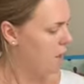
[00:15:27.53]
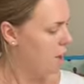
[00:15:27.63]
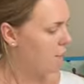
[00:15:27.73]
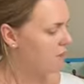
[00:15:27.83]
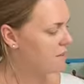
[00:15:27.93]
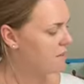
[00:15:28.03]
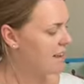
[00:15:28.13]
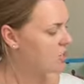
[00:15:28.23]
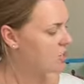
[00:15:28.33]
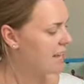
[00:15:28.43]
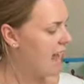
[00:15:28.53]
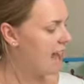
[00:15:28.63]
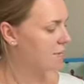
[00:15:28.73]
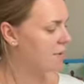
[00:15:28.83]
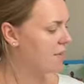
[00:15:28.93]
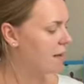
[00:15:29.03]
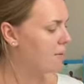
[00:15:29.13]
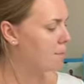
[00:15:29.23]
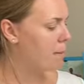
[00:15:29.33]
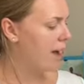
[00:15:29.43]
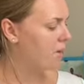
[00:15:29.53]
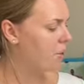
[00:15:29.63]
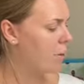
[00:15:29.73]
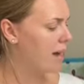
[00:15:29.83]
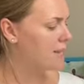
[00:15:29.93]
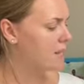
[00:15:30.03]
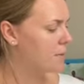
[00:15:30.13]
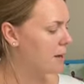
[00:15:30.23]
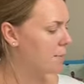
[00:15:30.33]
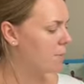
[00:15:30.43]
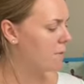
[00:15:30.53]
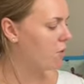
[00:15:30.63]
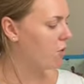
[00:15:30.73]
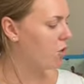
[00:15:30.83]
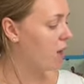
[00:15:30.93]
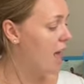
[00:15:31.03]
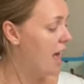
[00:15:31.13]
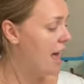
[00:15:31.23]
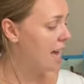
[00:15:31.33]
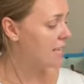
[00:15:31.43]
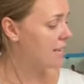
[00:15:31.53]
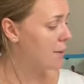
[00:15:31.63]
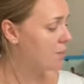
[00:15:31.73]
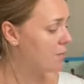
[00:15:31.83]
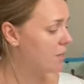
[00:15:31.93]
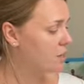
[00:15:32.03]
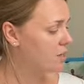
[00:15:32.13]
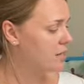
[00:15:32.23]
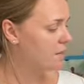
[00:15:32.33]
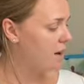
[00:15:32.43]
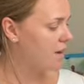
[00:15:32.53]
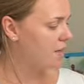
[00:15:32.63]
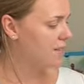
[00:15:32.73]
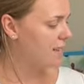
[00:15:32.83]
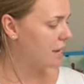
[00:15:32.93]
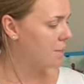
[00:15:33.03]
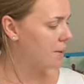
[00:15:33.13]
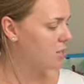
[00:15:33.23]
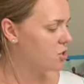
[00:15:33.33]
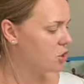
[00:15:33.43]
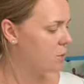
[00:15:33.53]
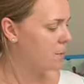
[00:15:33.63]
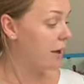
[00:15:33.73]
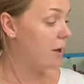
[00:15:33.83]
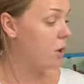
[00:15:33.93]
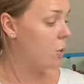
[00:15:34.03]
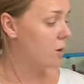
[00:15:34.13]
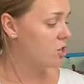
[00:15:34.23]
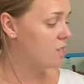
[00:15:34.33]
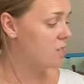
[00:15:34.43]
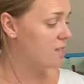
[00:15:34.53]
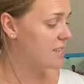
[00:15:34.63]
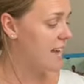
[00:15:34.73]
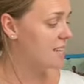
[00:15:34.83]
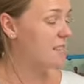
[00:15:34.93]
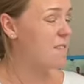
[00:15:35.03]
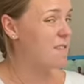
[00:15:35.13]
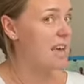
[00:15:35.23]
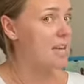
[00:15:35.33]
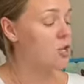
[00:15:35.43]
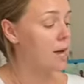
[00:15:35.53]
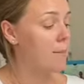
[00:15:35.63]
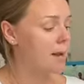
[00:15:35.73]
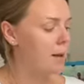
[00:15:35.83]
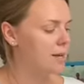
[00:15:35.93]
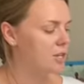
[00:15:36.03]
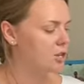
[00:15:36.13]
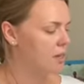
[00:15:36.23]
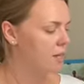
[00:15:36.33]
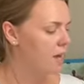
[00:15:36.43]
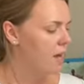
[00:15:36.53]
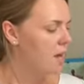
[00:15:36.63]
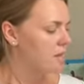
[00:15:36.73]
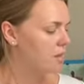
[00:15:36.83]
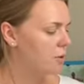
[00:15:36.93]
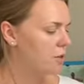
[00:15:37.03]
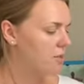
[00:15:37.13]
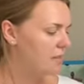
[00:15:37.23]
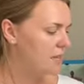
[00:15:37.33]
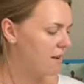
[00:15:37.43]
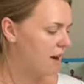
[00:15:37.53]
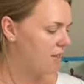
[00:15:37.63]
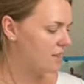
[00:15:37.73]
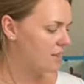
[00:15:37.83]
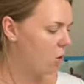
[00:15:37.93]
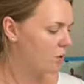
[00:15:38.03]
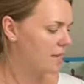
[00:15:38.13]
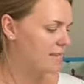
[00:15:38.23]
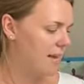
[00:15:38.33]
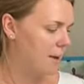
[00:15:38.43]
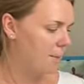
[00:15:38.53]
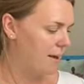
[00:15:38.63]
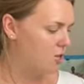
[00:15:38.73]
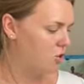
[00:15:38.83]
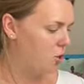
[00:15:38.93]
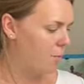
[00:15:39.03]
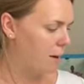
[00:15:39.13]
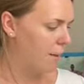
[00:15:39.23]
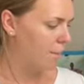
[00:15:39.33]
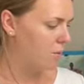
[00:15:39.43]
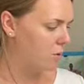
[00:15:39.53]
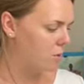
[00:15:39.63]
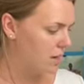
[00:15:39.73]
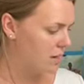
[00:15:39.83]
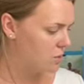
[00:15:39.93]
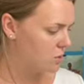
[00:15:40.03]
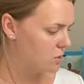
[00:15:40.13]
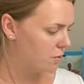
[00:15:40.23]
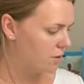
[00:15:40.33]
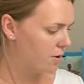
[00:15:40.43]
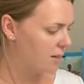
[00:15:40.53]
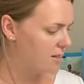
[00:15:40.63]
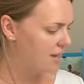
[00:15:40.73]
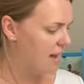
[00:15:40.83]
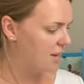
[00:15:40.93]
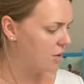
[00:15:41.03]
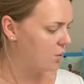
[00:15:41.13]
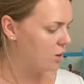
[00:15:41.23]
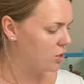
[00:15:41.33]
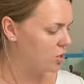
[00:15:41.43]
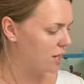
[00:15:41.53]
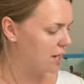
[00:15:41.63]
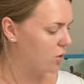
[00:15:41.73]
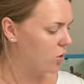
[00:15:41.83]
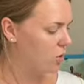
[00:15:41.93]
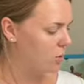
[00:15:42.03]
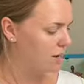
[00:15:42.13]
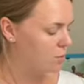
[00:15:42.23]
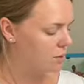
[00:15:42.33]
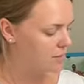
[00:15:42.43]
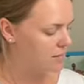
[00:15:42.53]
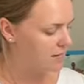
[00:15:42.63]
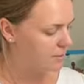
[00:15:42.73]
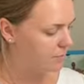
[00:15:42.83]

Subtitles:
But eventually everything was back the way it had been before, except for Lucy's father's second best tuba, which had sustained severe jam damage. So Lucy's father sold his second best tuba and bought a sousaphone instead, which he had always wanted.